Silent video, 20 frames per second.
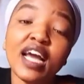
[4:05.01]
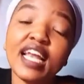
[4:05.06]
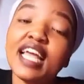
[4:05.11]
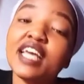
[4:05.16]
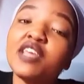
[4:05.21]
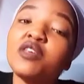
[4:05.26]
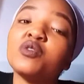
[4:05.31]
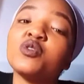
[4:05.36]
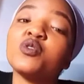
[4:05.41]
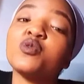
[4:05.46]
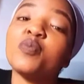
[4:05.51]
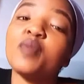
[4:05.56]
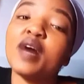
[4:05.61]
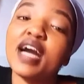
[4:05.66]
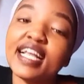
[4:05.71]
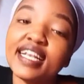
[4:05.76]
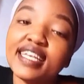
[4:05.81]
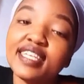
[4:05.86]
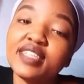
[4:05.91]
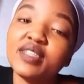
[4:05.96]
I like your
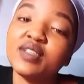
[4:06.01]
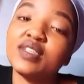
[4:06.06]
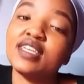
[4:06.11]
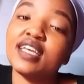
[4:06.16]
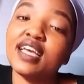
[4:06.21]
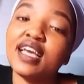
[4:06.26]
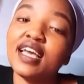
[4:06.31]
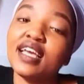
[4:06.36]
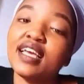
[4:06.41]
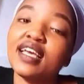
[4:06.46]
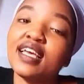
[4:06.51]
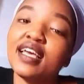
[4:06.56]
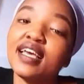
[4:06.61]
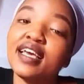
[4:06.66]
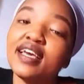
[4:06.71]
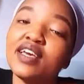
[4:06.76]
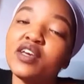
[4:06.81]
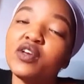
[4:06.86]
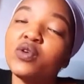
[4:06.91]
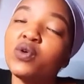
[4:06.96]
smile today.
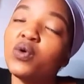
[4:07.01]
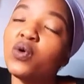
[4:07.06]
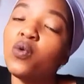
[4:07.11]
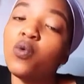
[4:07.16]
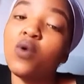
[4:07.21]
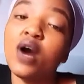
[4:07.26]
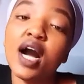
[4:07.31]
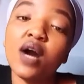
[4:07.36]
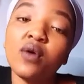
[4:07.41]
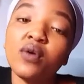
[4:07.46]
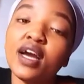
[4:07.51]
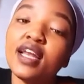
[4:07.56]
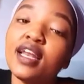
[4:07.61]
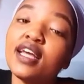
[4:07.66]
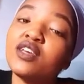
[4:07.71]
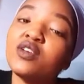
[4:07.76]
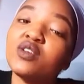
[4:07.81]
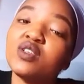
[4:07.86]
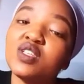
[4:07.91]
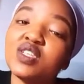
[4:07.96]
You know, wow, I
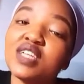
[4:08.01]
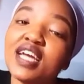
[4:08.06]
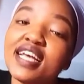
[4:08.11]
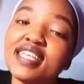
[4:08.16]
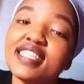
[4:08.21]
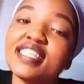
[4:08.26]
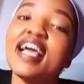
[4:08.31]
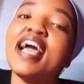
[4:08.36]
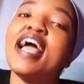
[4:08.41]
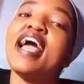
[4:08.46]
like your dress.